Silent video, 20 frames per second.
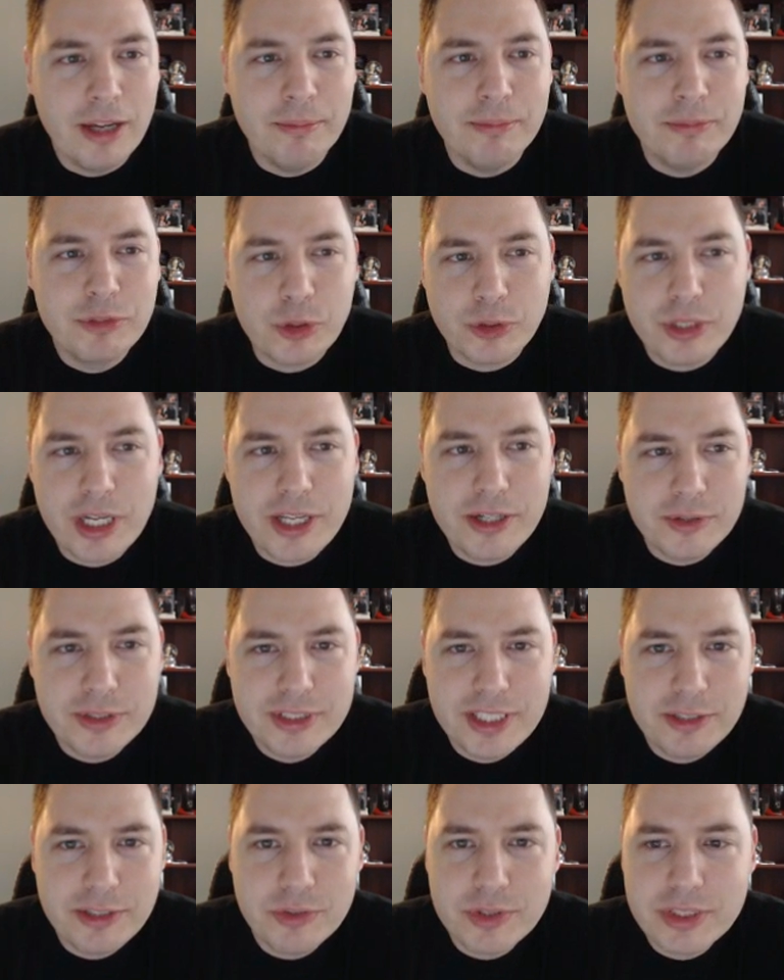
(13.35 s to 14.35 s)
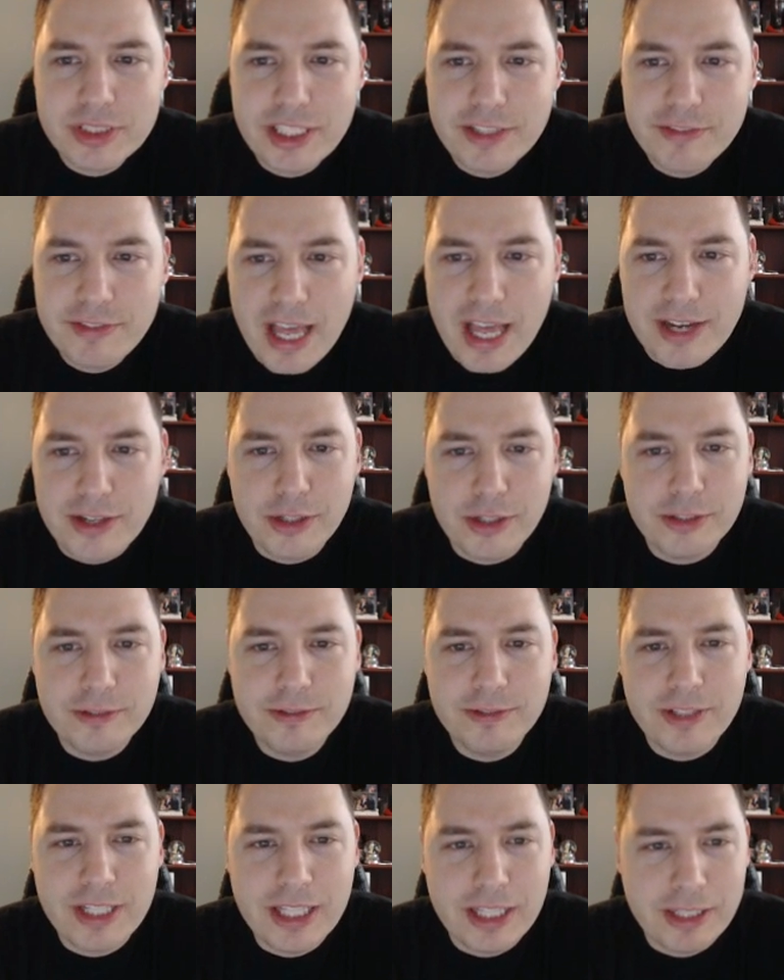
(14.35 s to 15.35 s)
Tornado did receive that
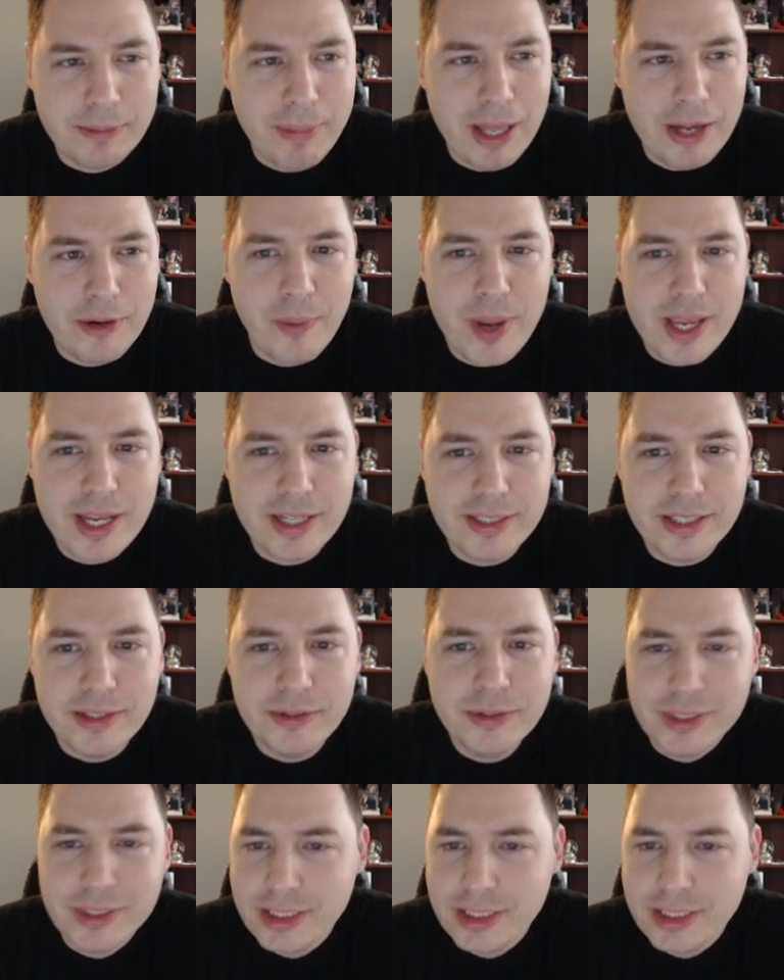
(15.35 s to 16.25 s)
nerf about a week ago,